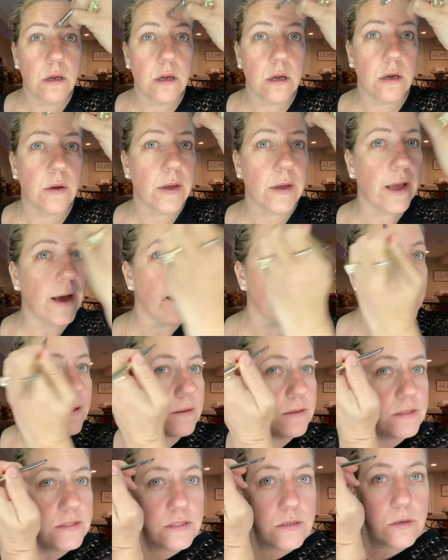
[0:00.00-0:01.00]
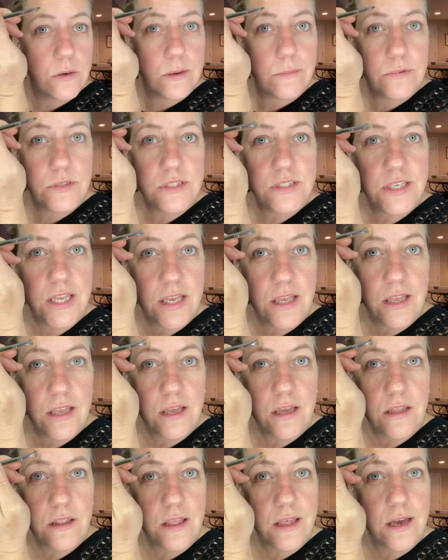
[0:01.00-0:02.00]
okay? And so I'm just
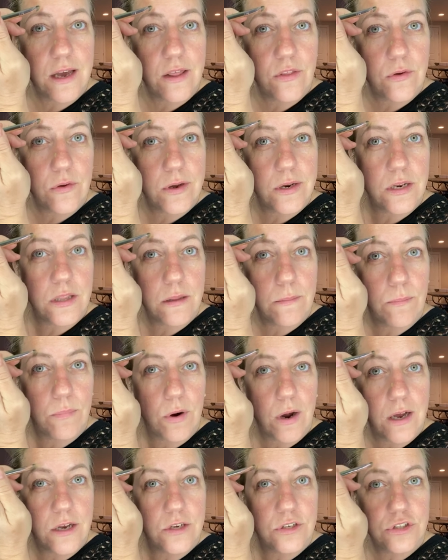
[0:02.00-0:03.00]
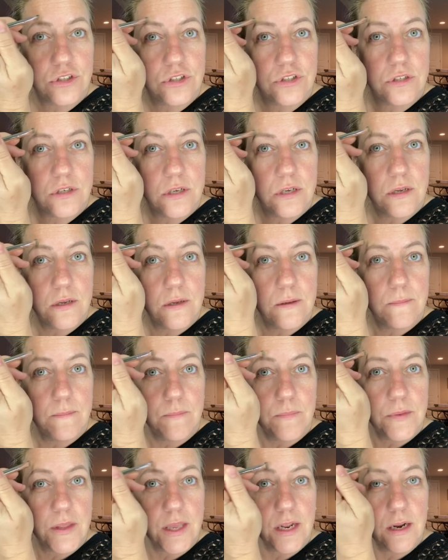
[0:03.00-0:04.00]
taking the other end of the brush
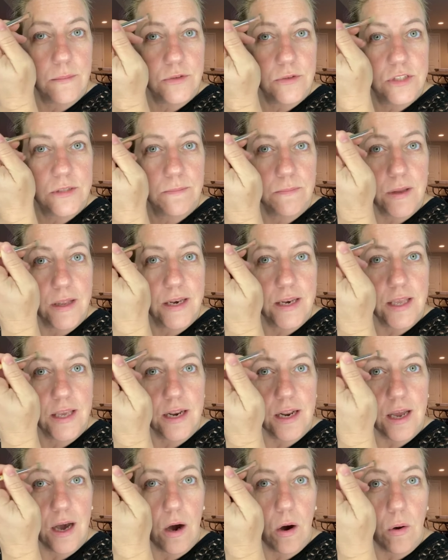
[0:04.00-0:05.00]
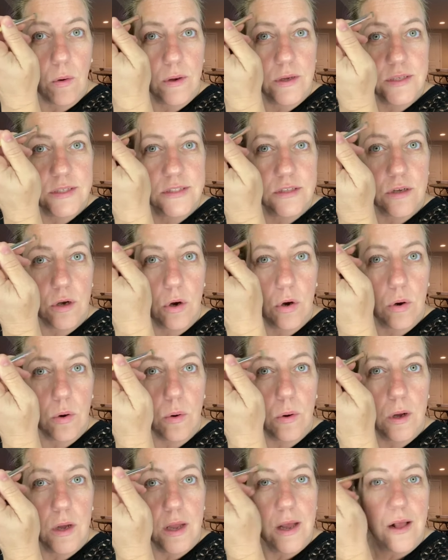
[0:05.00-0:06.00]
and I'm just blending it out. And
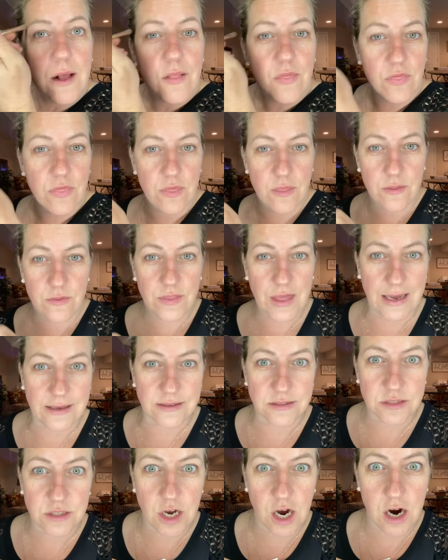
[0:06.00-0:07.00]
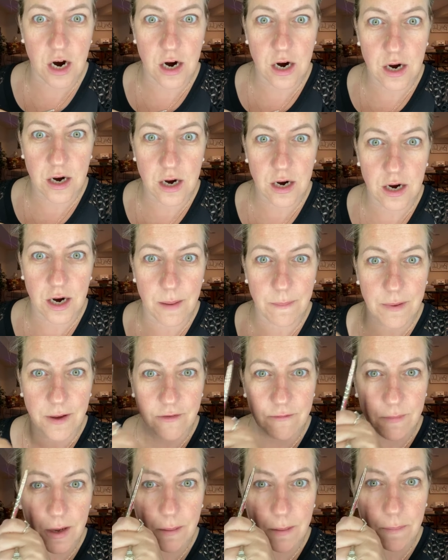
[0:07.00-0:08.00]
so that scar
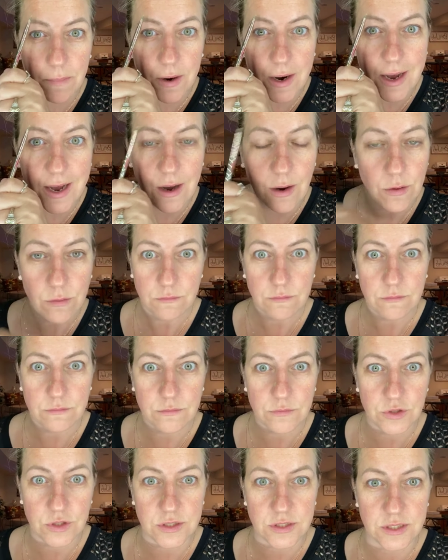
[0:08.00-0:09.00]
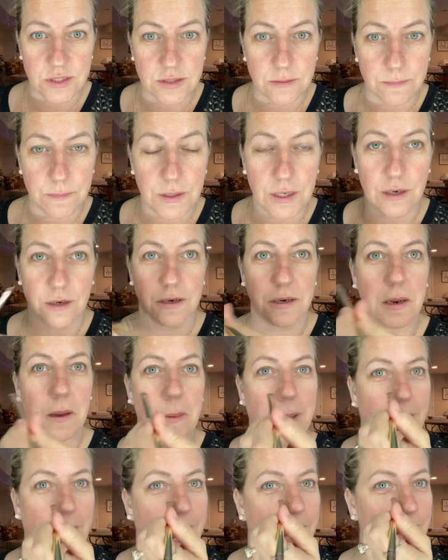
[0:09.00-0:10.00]
above my brow just disappeared,
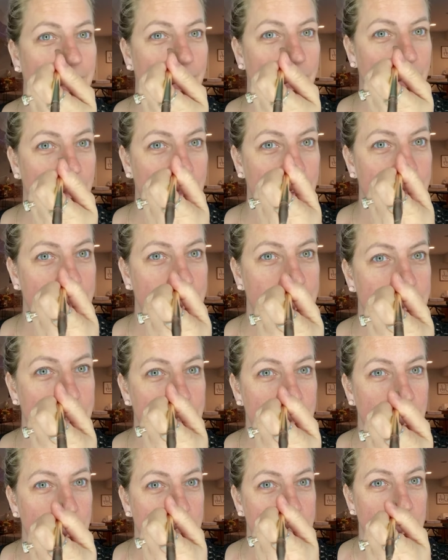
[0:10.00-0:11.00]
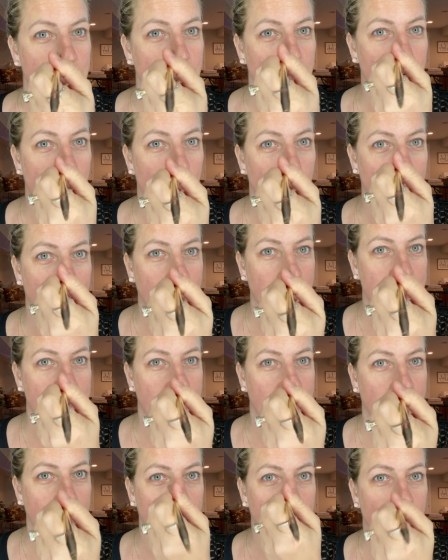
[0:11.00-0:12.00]
okay? And this is just the
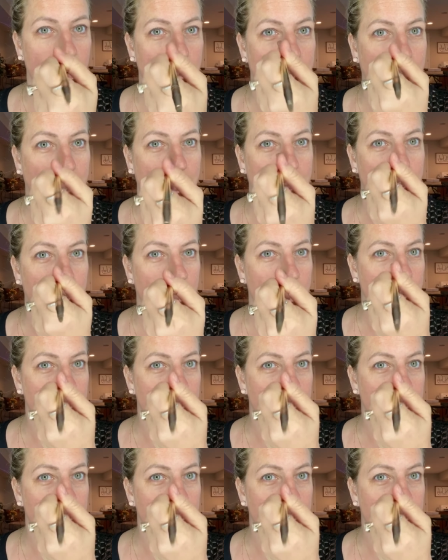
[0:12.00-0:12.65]
correcting, okay?